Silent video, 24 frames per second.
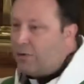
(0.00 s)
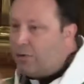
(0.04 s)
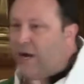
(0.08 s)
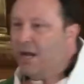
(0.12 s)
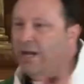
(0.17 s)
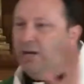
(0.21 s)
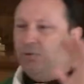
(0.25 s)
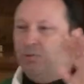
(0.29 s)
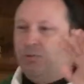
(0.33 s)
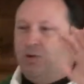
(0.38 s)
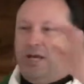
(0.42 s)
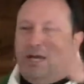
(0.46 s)

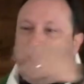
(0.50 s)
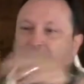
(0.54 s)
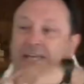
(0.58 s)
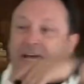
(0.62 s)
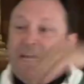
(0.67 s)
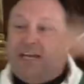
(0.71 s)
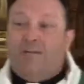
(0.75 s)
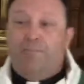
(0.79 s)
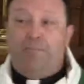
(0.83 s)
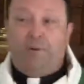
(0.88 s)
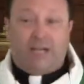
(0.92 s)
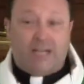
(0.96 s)
right?
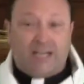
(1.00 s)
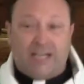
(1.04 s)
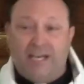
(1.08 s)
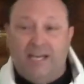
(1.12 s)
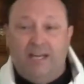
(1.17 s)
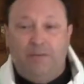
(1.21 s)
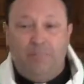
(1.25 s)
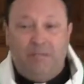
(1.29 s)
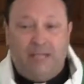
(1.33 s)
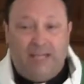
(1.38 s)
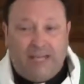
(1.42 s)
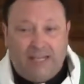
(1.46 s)
But it
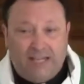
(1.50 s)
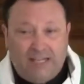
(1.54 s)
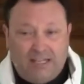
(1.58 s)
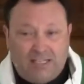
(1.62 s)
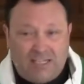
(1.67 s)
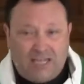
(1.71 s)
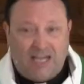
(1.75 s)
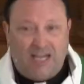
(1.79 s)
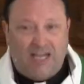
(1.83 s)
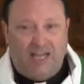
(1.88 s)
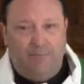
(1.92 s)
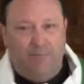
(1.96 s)
can be any
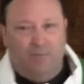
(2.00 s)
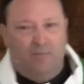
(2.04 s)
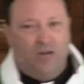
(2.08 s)
time,